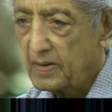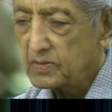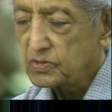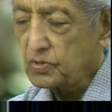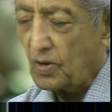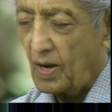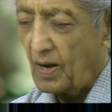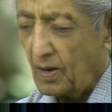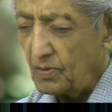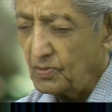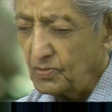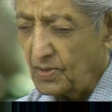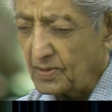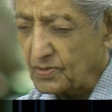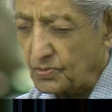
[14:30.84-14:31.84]
So
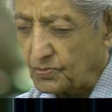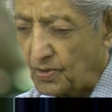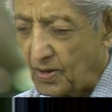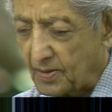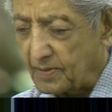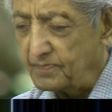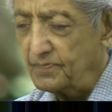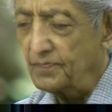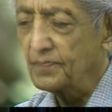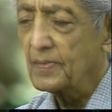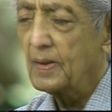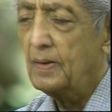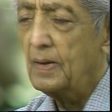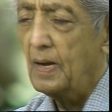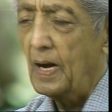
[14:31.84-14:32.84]
how does one
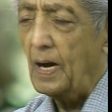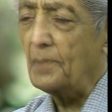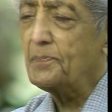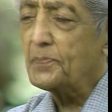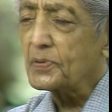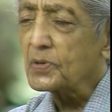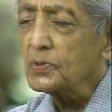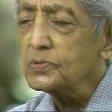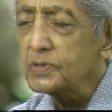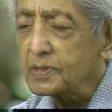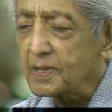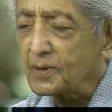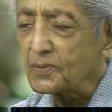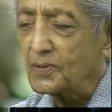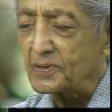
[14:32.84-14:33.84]
approach
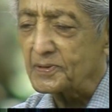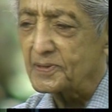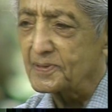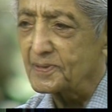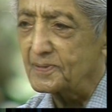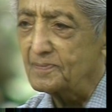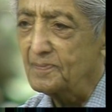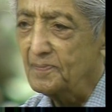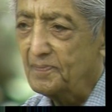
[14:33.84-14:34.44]
the question?